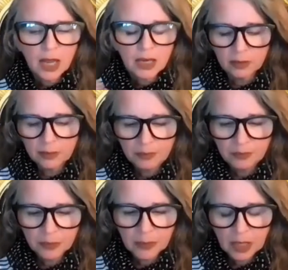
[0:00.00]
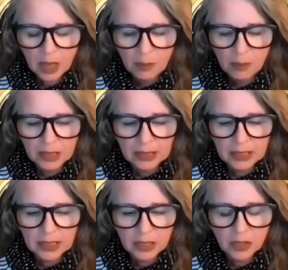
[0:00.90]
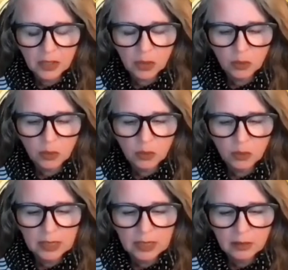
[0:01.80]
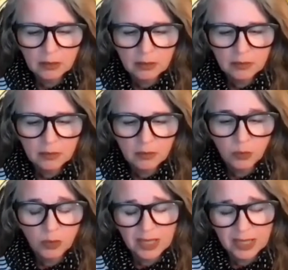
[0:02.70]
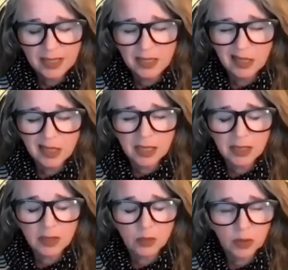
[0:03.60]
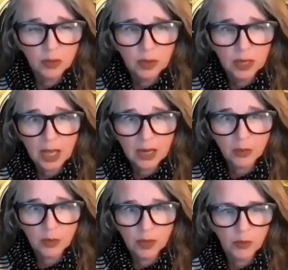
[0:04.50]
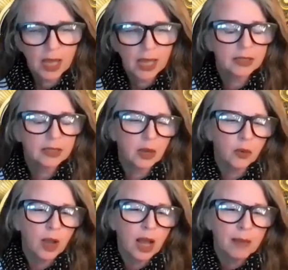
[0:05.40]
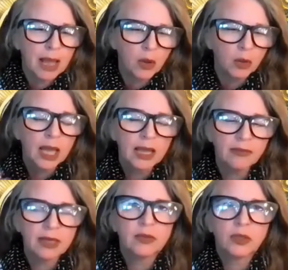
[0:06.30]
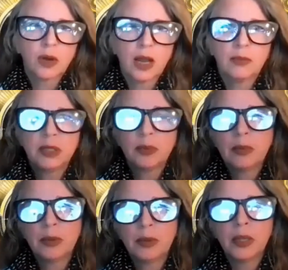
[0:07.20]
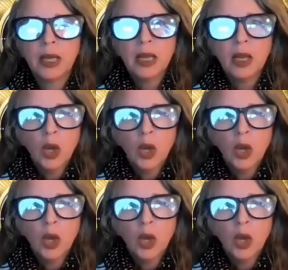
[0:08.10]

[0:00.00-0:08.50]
a ability to really see things through in a kind of weird way. So my whole life I have described to people,